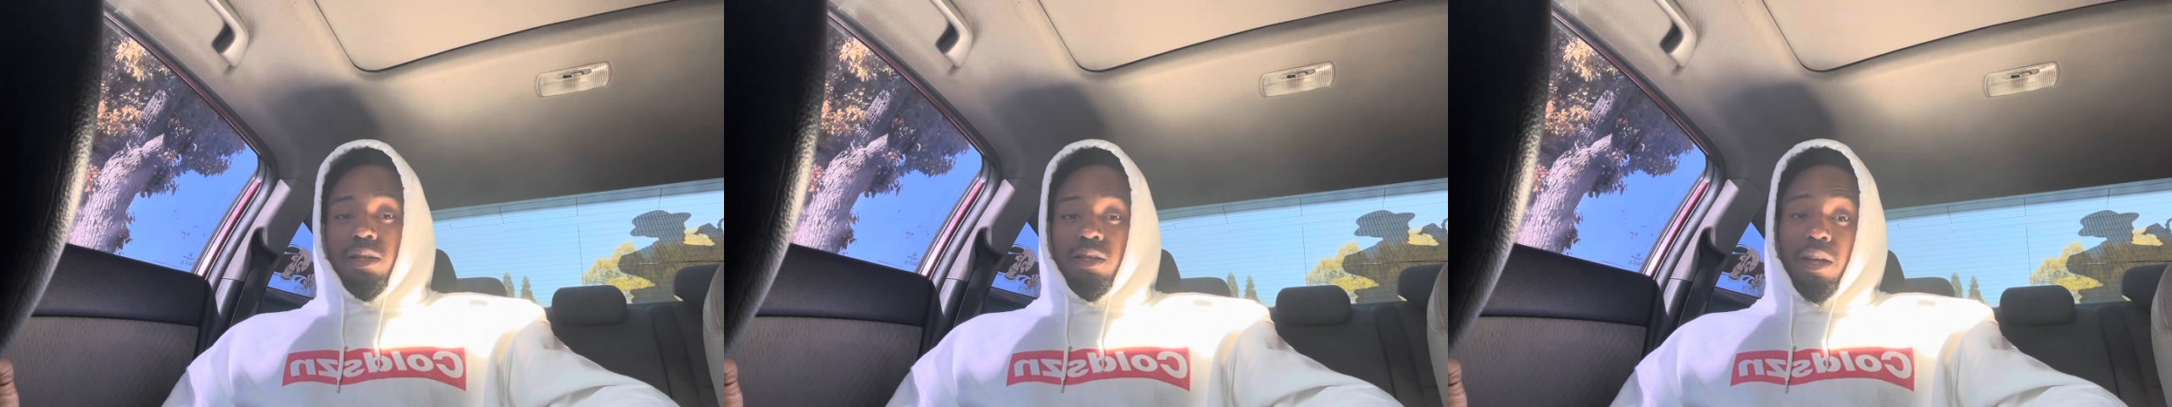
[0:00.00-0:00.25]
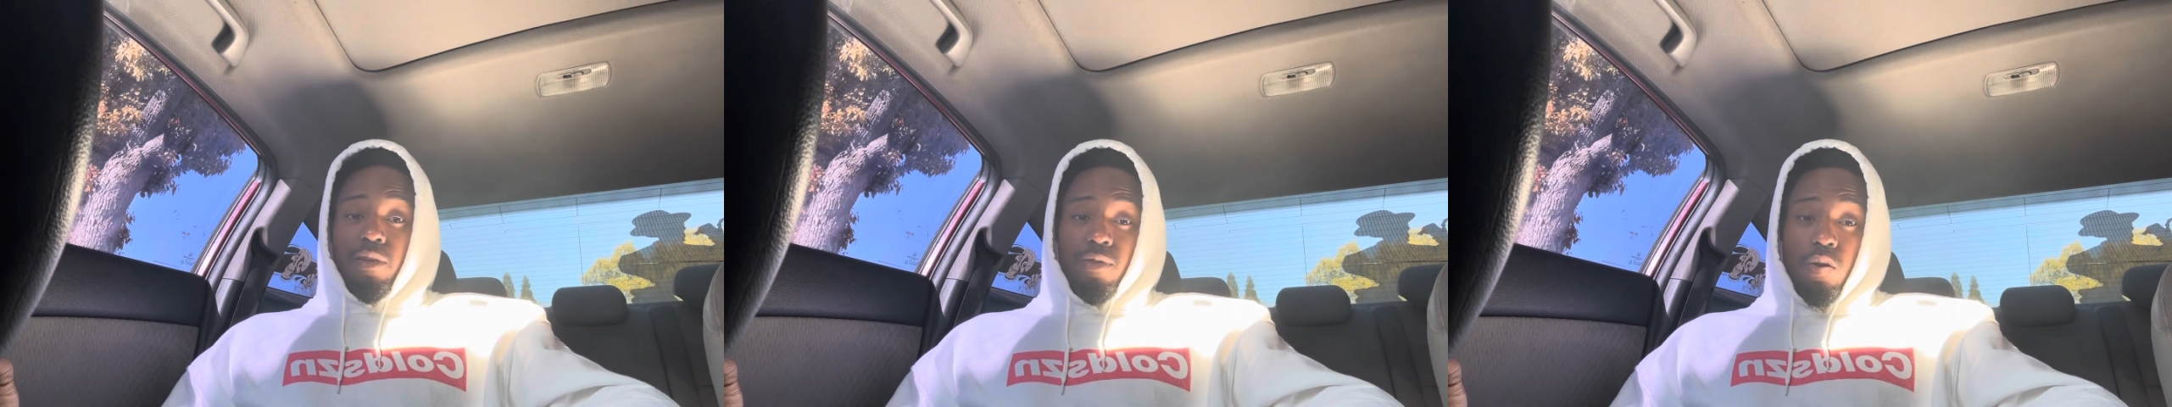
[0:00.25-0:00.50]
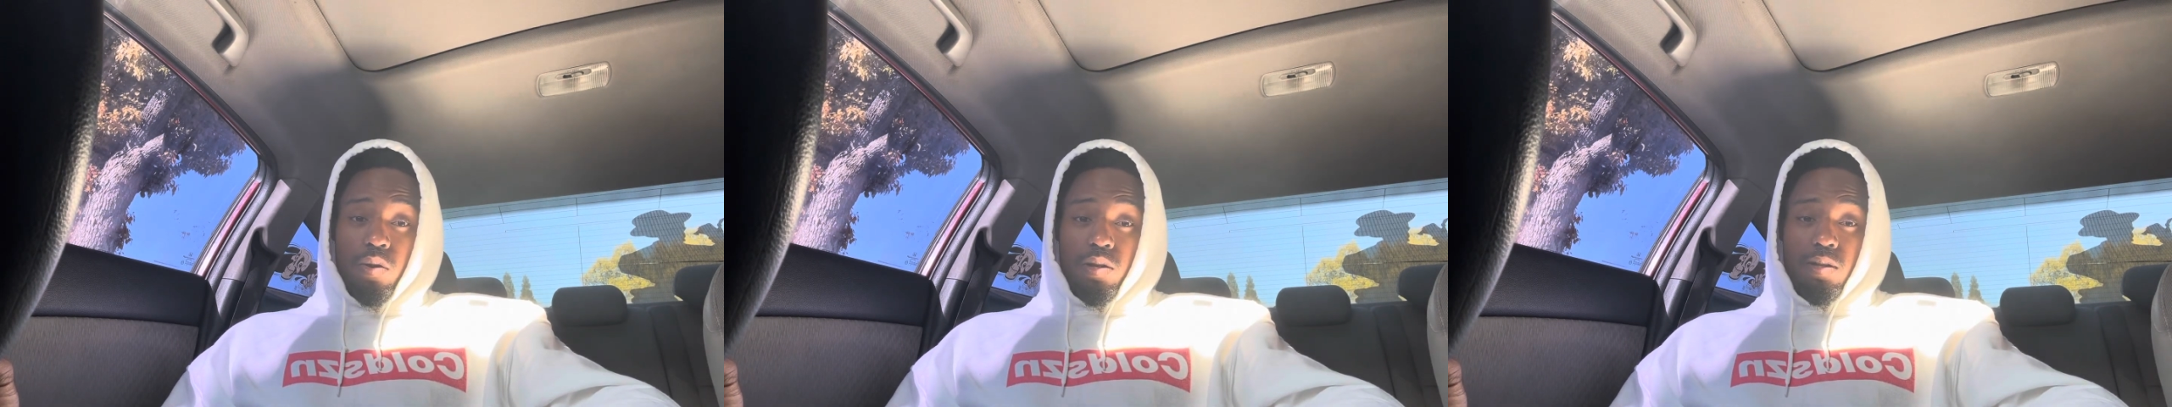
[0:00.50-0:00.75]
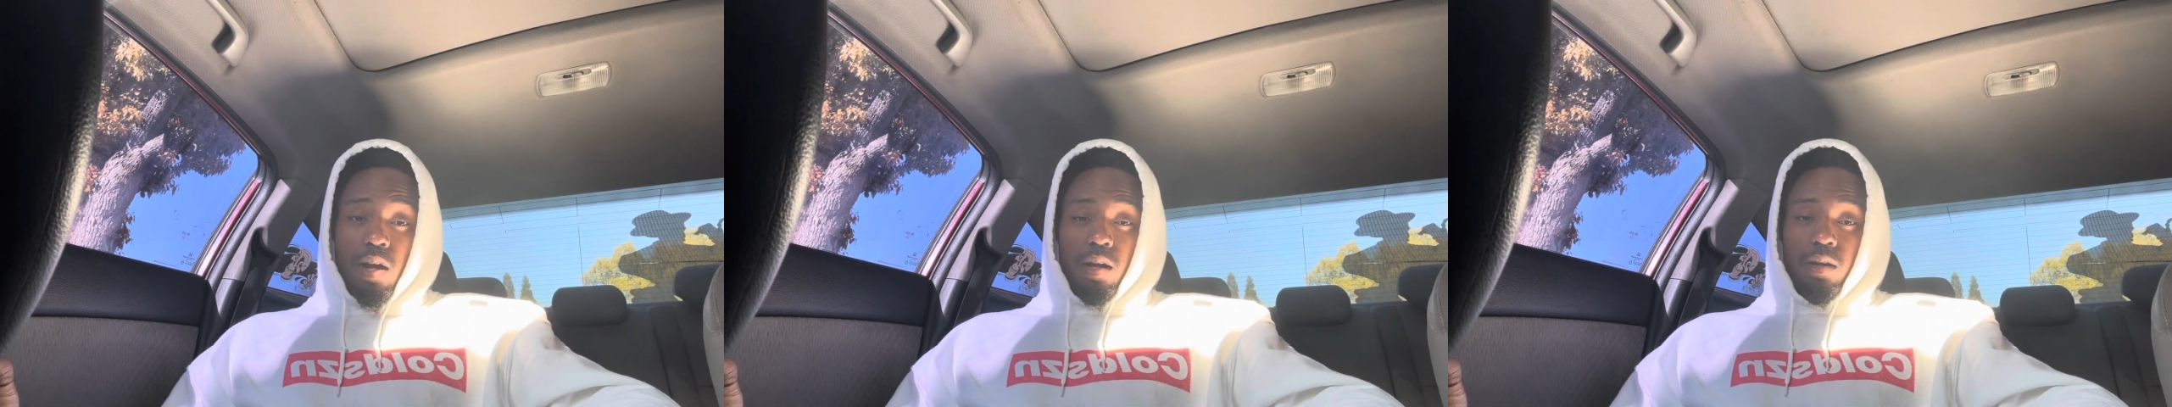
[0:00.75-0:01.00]
and stay
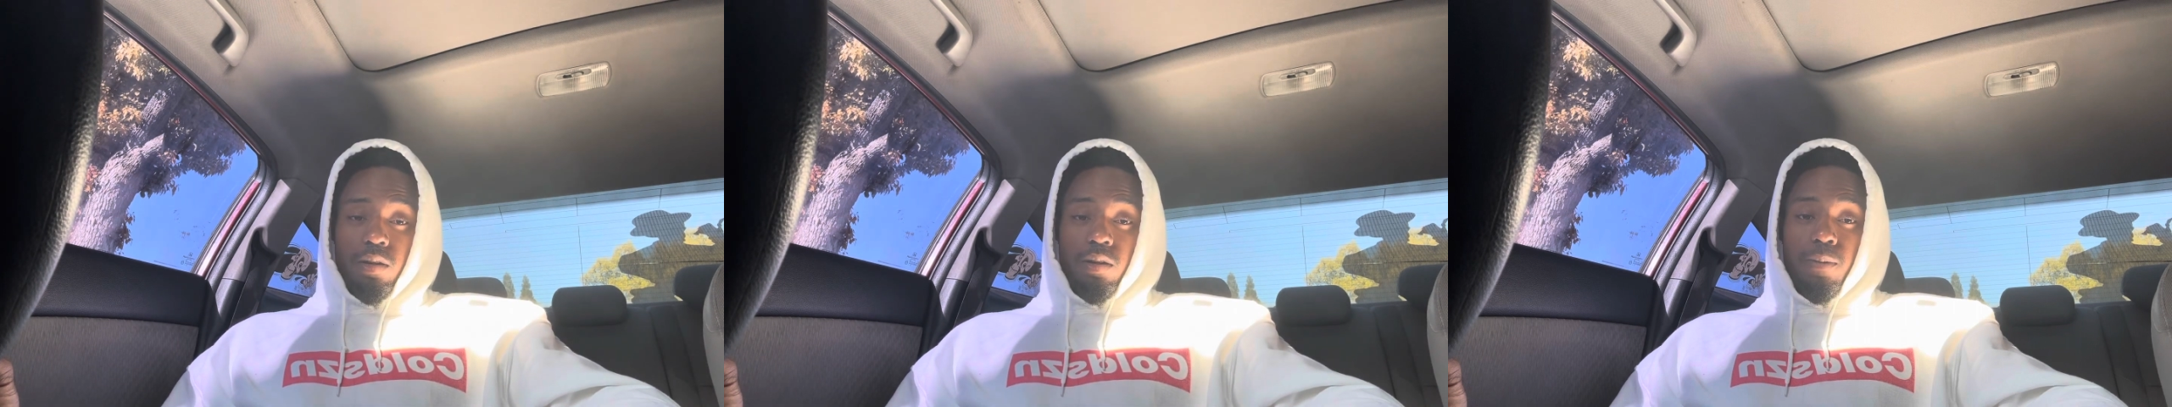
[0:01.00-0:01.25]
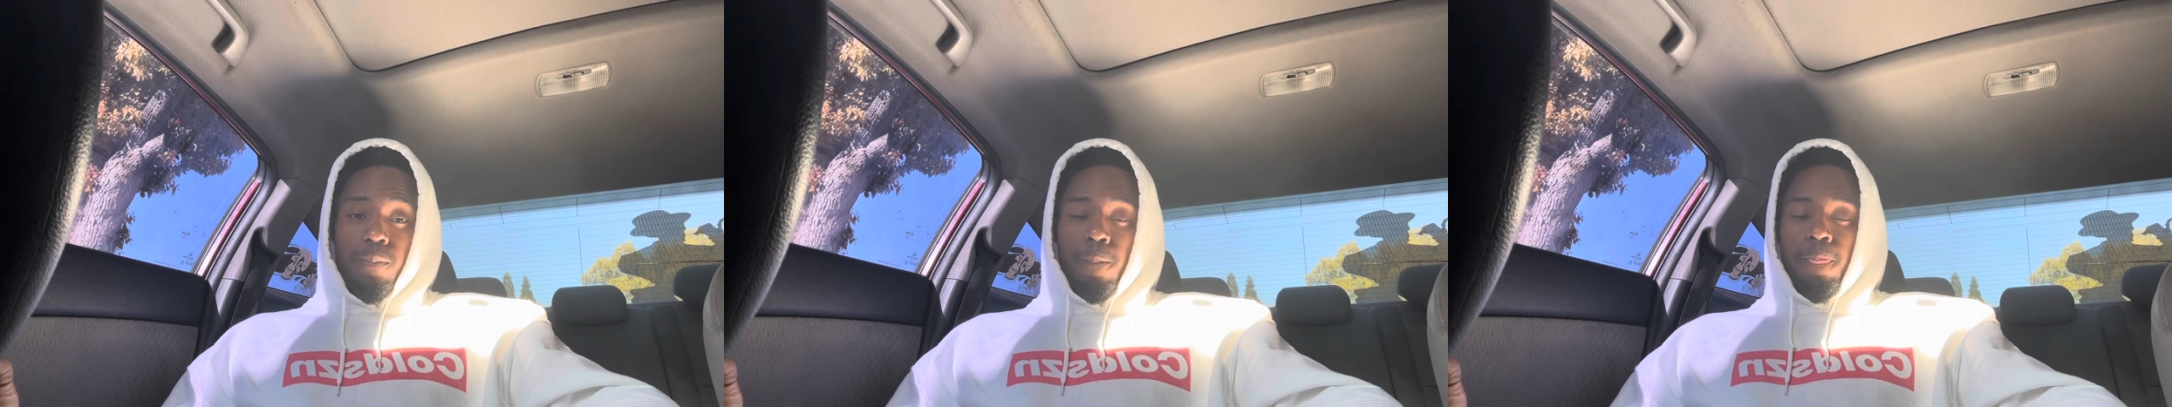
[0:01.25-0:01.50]
focused out here.